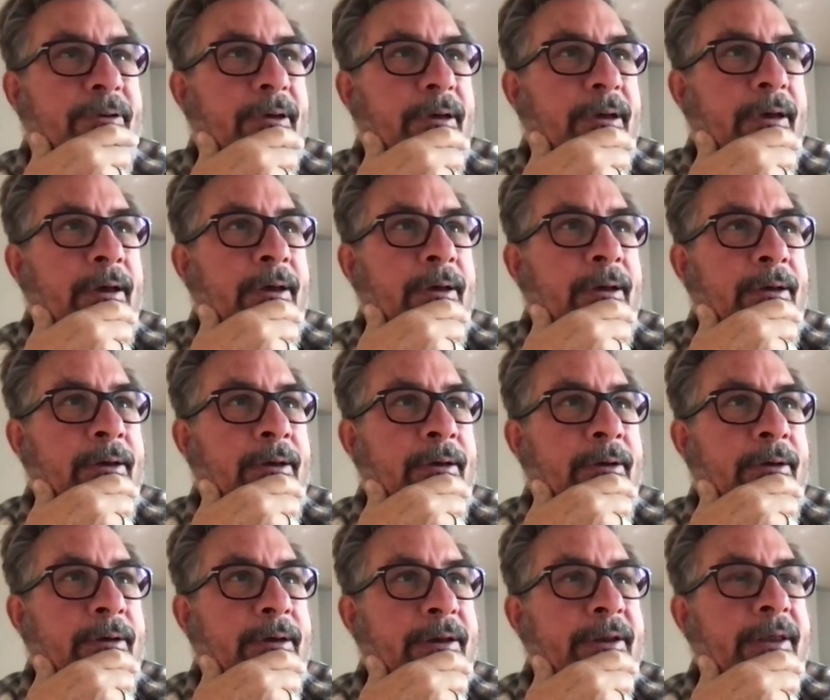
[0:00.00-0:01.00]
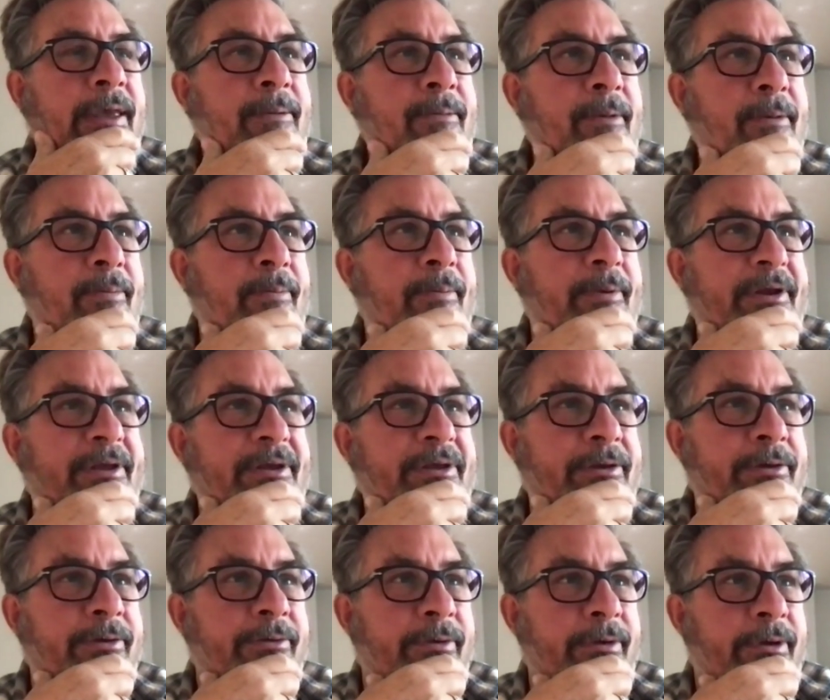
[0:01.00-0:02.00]
about a
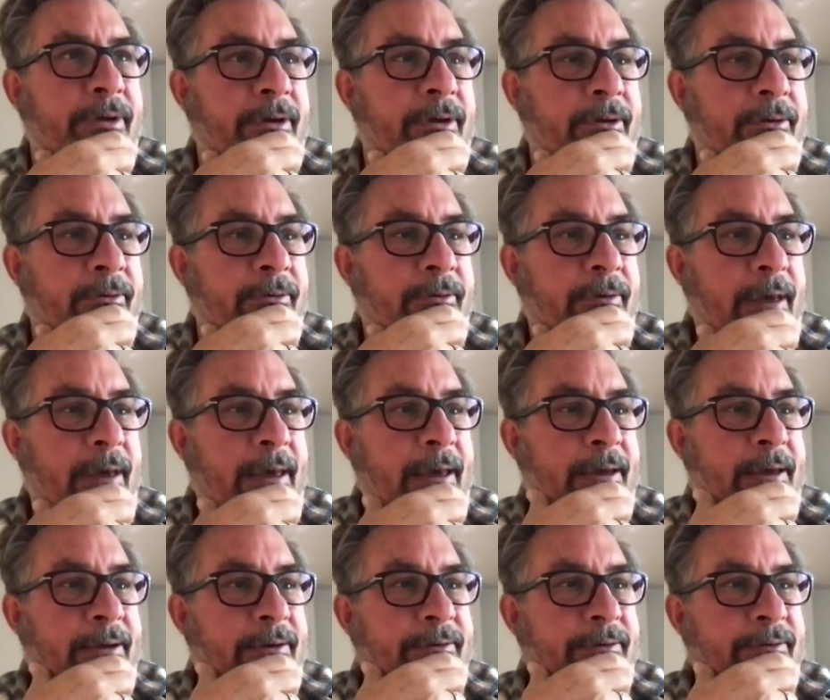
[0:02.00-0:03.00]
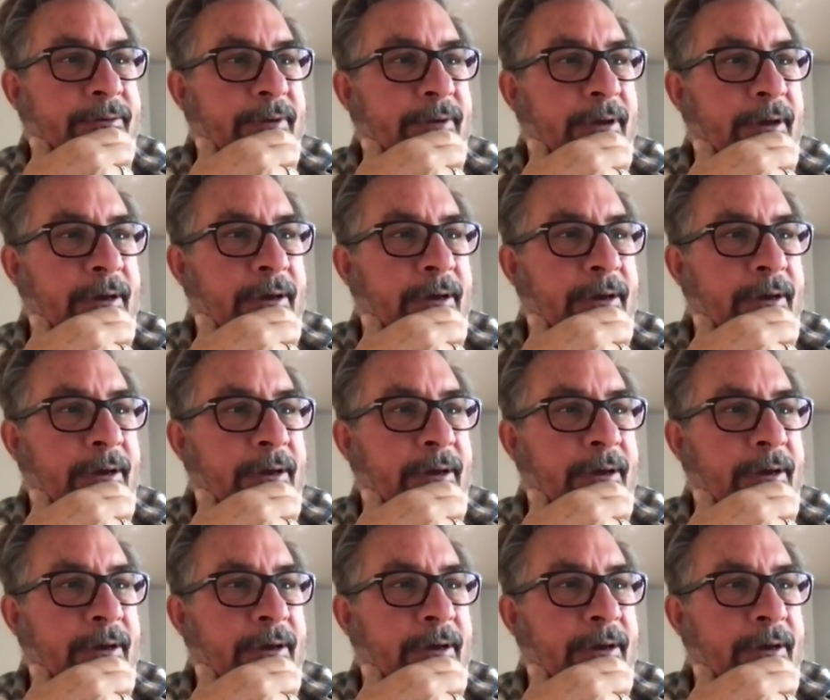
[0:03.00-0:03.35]
year ago, and